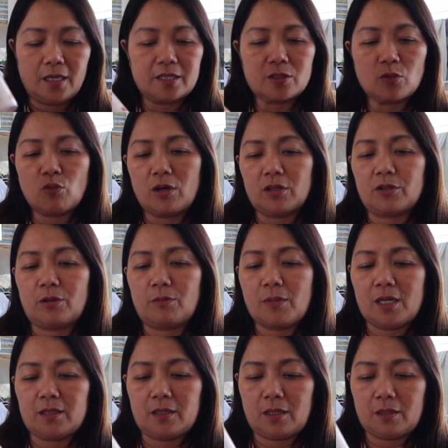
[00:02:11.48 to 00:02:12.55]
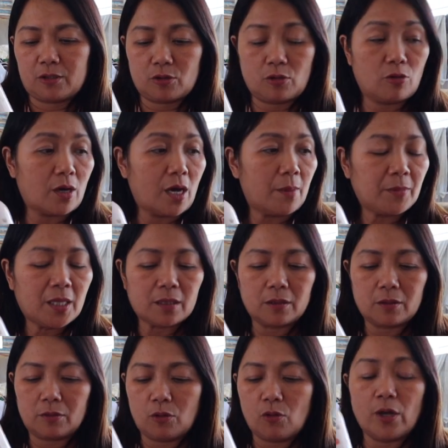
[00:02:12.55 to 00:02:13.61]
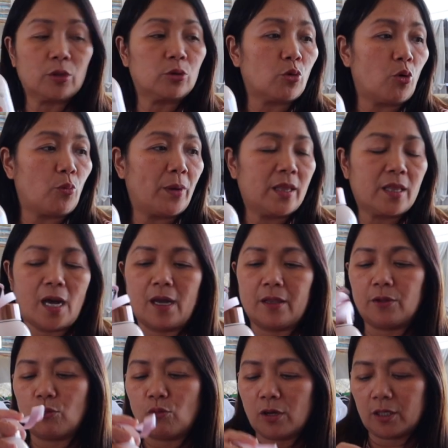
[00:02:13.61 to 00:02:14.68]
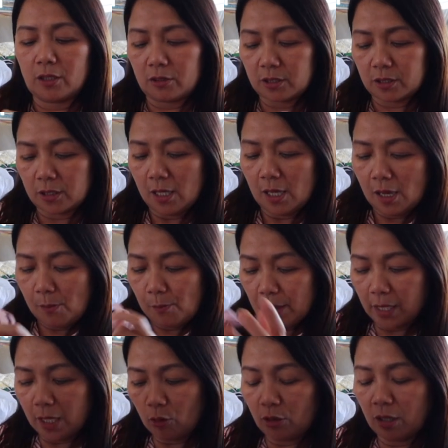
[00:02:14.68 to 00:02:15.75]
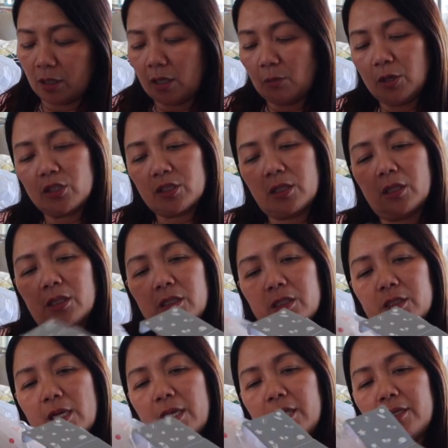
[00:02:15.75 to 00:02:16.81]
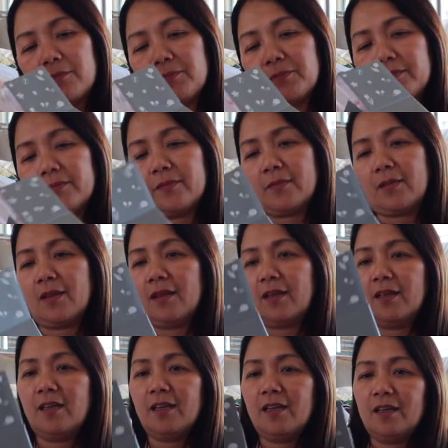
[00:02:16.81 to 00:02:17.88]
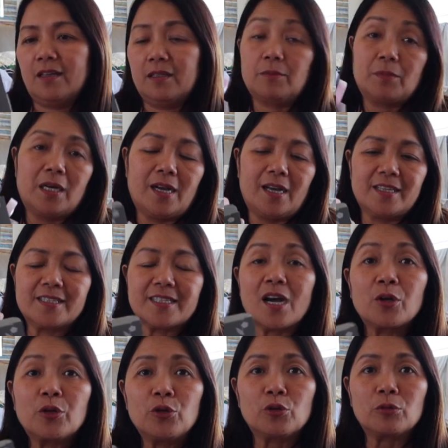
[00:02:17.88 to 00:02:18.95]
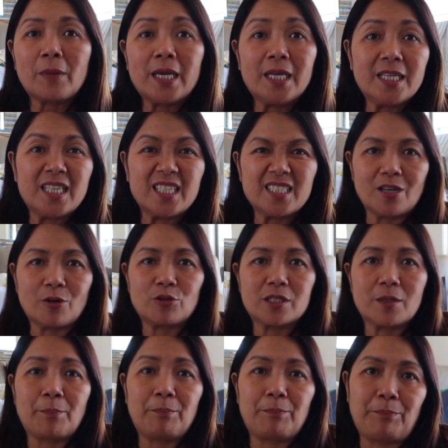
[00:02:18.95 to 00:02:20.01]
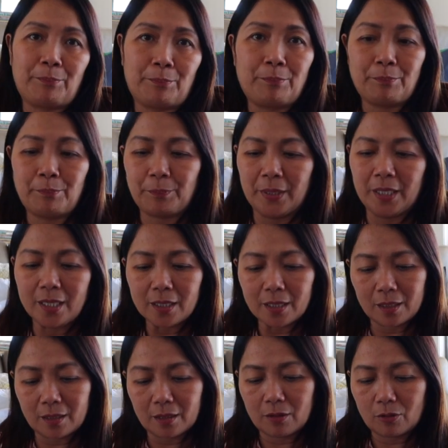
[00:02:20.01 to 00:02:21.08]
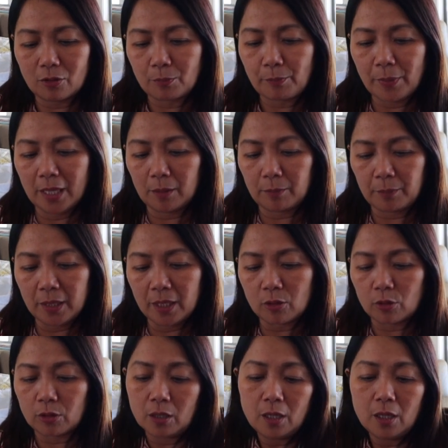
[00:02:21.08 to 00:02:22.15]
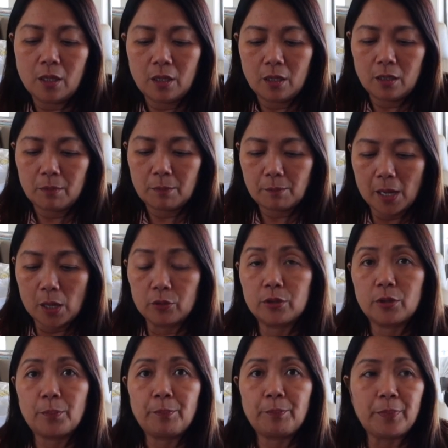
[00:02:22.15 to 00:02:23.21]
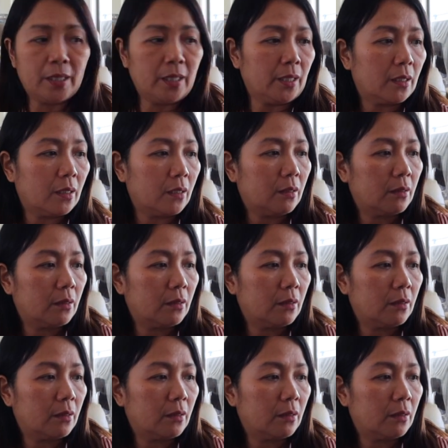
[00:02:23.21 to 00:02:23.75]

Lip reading: It's a water bottle. So, I'm not going to open the other one kasi pareho lang naman siya ng design. Diba guys? Ang cute. Mahilig kasi ako sa pink or pale pink or powder pink.